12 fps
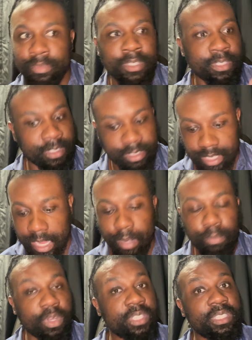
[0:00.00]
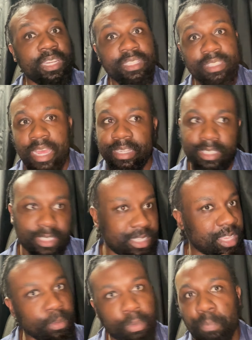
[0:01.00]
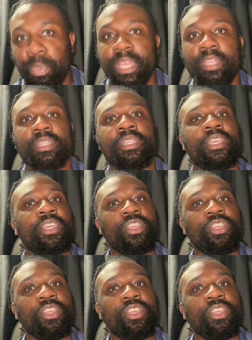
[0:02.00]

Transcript: same reason as I just keep repeating.